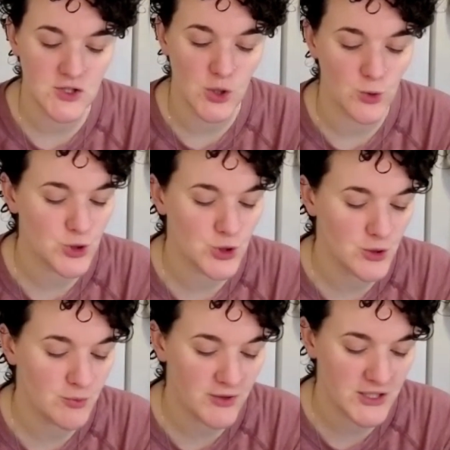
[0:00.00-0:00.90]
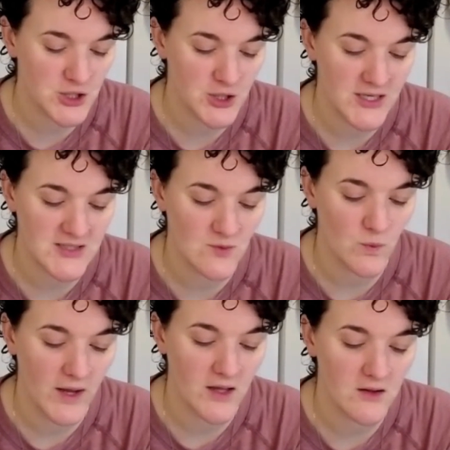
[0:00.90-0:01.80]
social pressure as
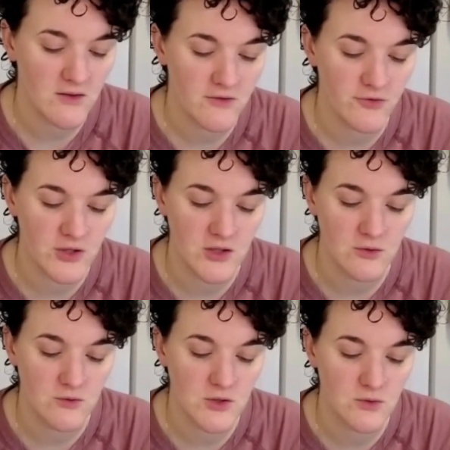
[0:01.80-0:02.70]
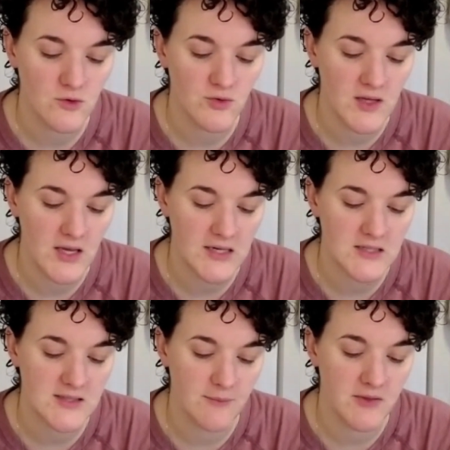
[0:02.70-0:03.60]
well for you to
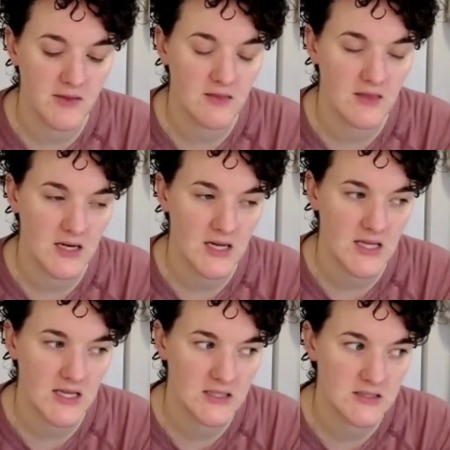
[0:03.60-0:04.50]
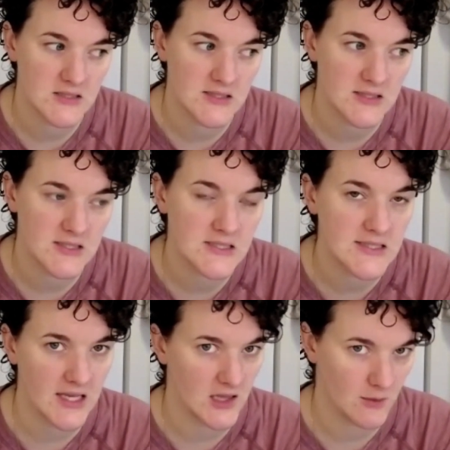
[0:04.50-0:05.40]
create something that is
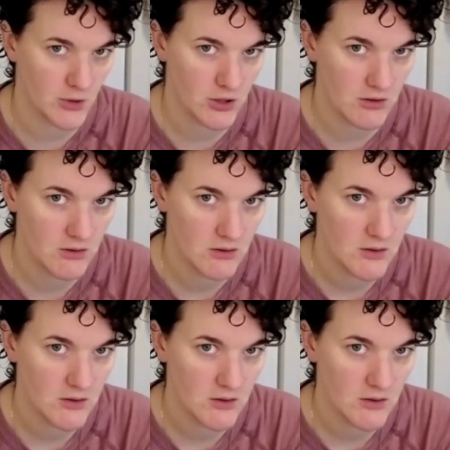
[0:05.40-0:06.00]
saleable,